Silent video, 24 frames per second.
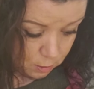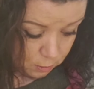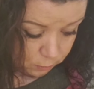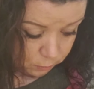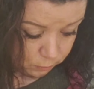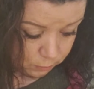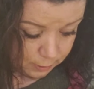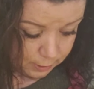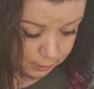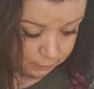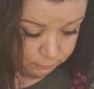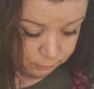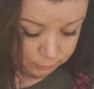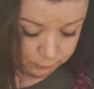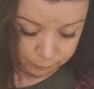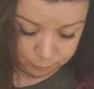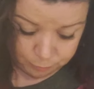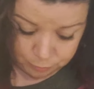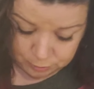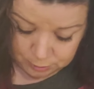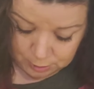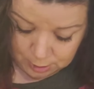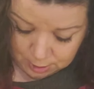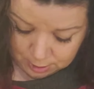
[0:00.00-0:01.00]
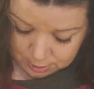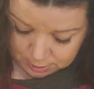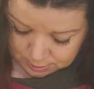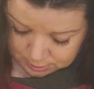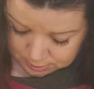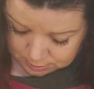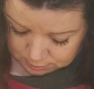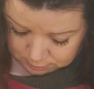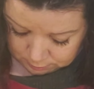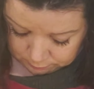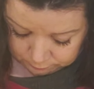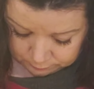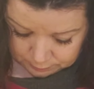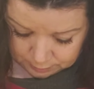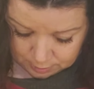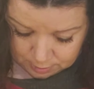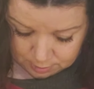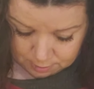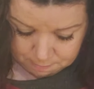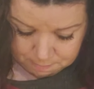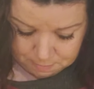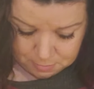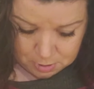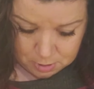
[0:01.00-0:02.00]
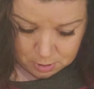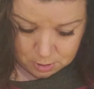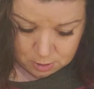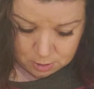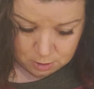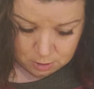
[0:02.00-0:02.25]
So I've just put on some